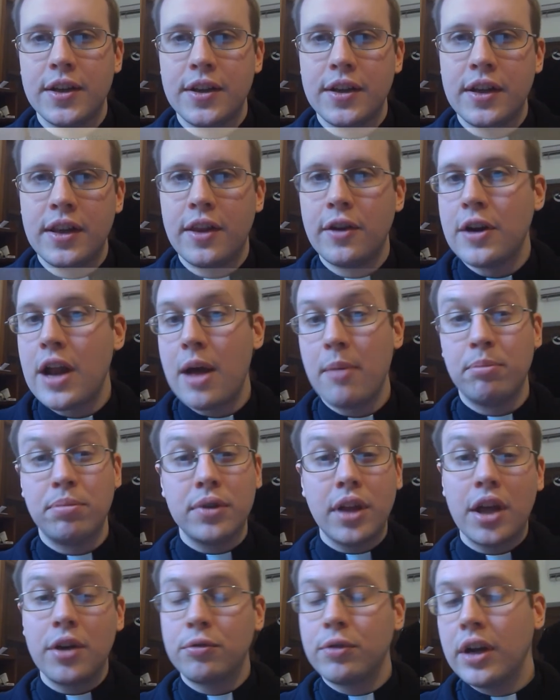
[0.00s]
They're not
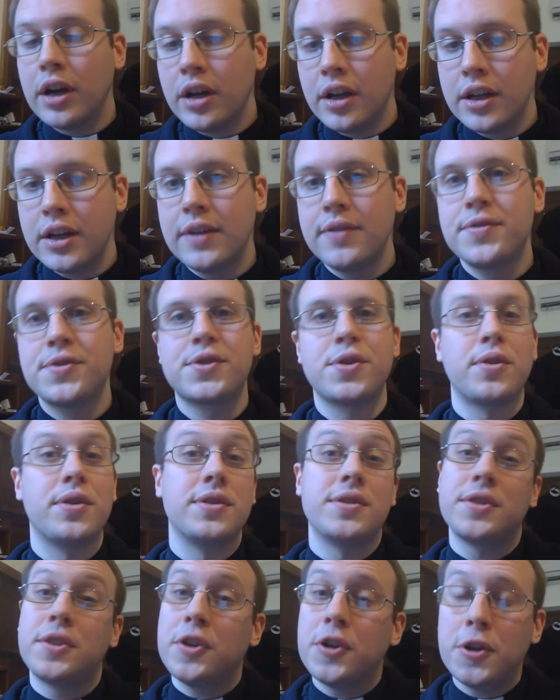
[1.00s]
blood relatives, so
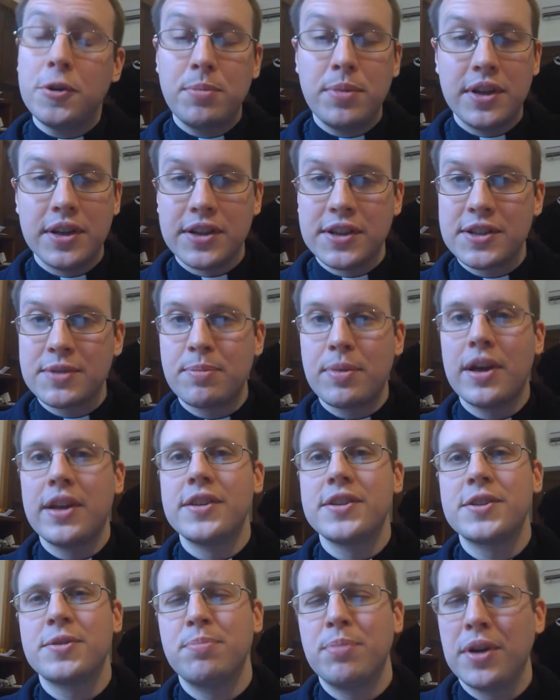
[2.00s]
this could be
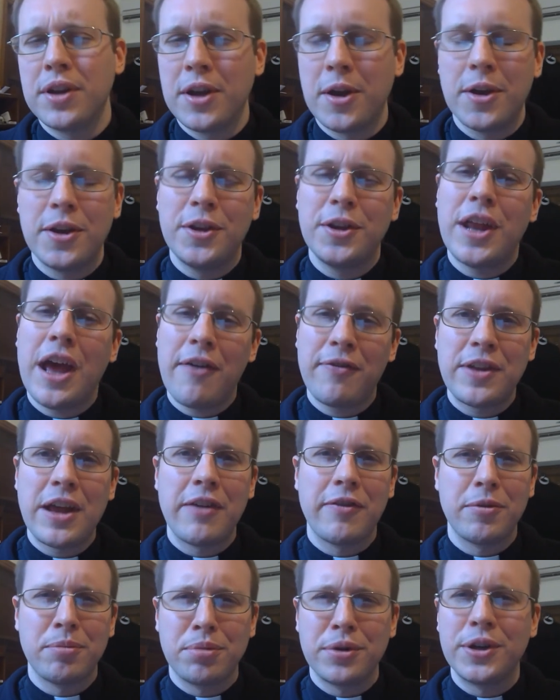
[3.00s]
dispensed, but you'd have to
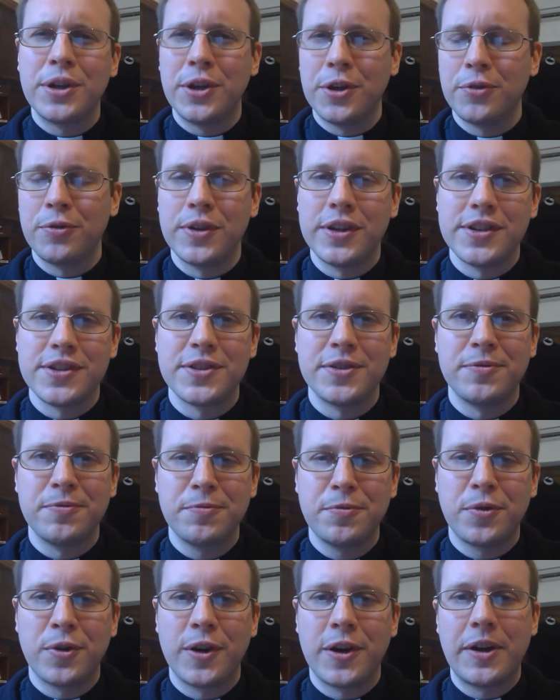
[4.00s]
have a pretty good reason
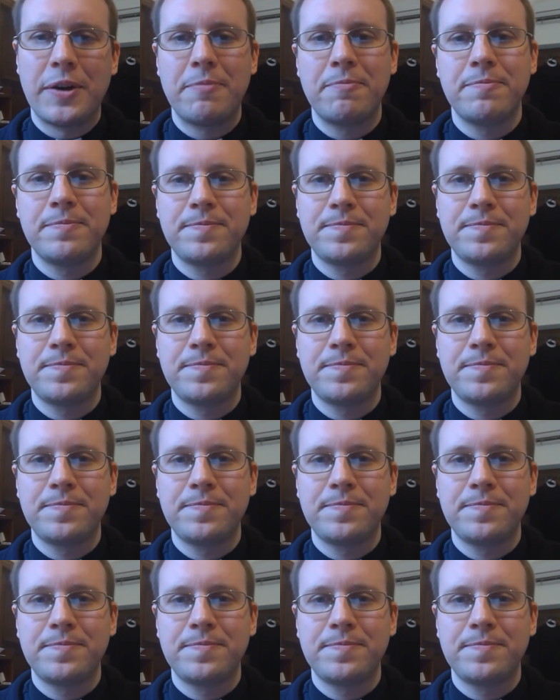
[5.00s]
for it.